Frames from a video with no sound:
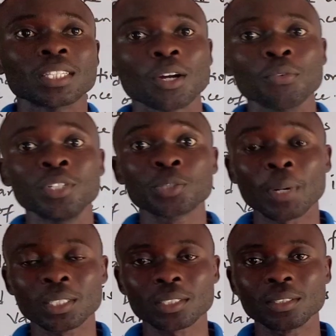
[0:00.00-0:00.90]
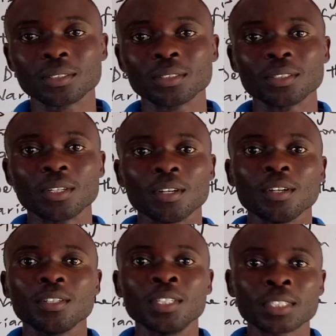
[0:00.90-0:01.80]
of dispersion.
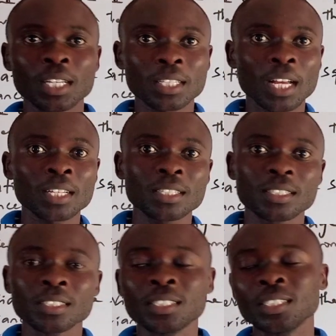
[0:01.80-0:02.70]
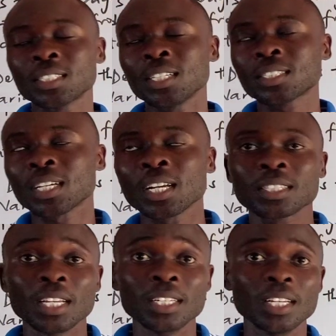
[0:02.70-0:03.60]
The central
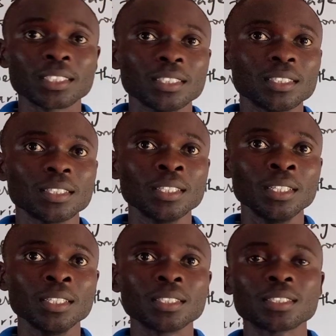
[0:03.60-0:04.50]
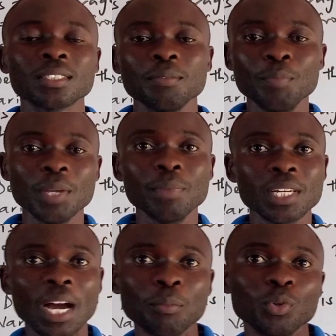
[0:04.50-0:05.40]
tendency is mean
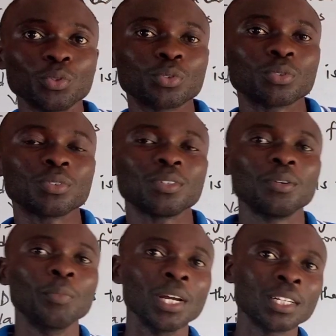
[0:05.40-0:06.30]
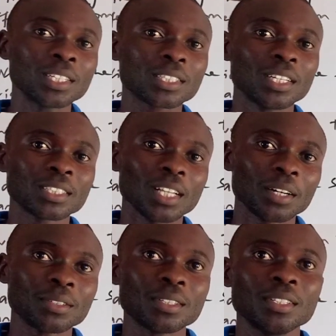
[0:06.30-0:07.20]
median mode, but in this case
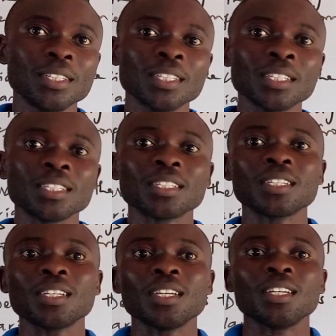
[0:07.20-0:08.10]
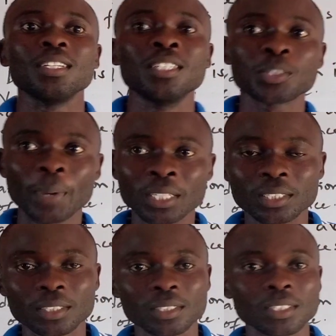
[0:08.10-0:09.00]
now, the
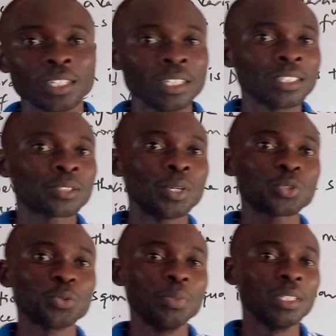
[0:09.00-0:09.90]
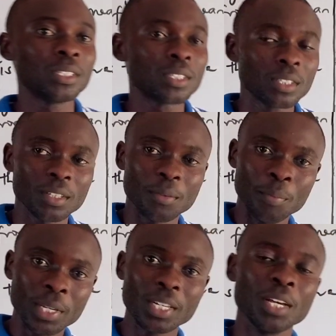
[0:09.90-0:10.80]
dispersion is going to be
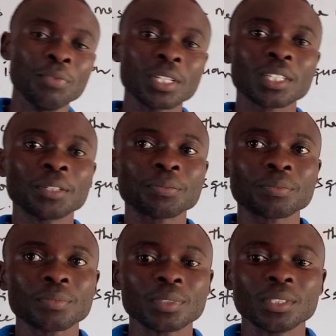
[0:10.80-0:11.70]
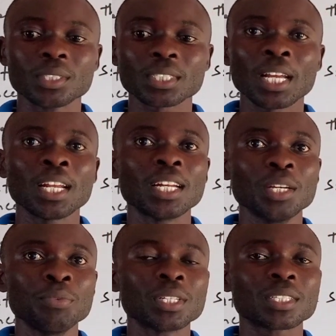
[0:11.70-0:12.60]
mean deviation, standard
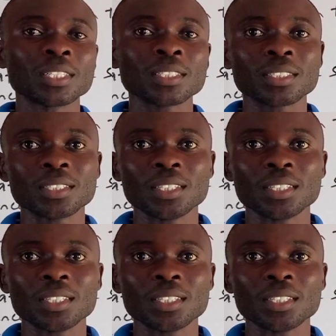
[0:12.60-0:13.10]
deviation,